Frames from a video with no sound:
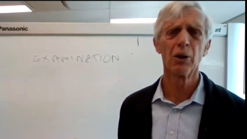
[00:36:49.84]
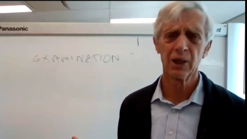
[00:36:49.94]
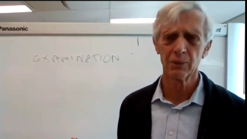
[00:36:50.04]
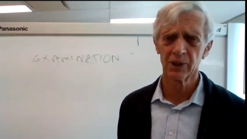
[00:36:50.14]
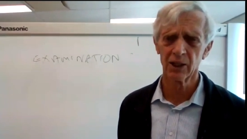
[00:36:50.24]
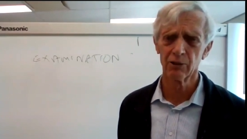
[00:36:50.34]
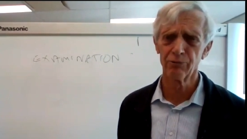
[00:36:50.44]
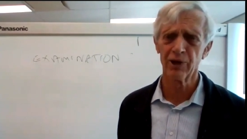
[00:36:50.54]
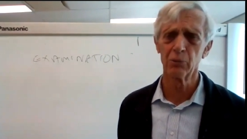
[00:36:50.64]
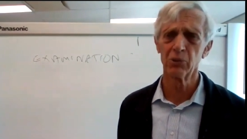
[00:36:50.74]
You might be able to
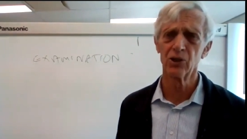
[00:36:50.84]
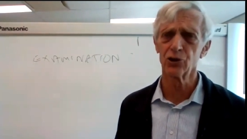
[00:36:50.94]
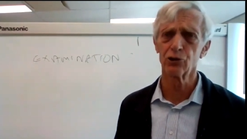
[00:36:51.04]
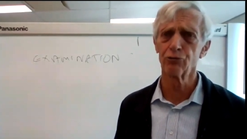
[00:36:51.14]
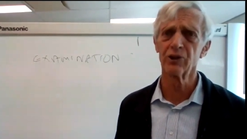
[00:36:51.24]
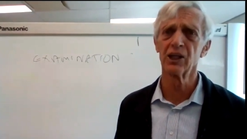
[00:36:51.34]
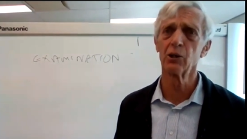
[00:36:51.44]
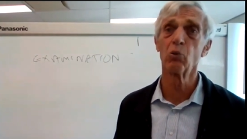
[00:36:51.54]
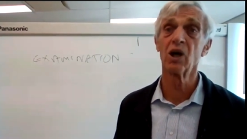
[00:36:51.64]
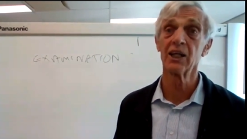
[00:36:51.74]
get the family just to
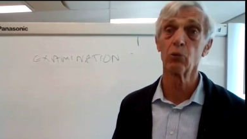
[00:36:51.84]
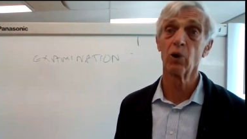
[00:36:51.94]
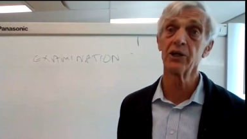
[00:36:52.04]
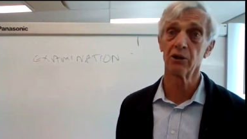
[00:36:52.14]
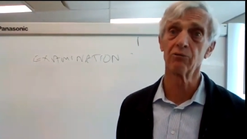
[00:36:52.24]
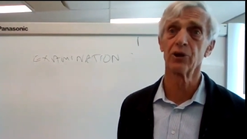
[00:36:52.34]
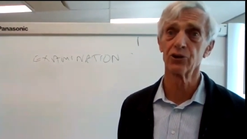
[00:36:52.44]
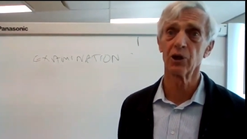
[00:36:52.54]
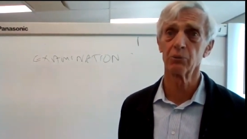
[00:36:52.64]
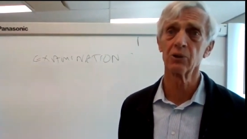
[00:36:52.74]
fill in while they're
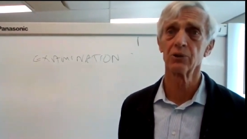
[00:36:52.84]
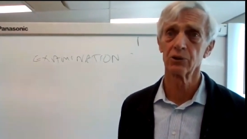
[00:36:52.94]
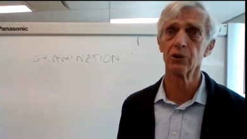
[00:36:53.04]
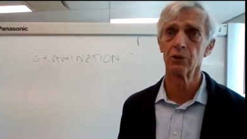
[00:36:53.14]
waiting, for example,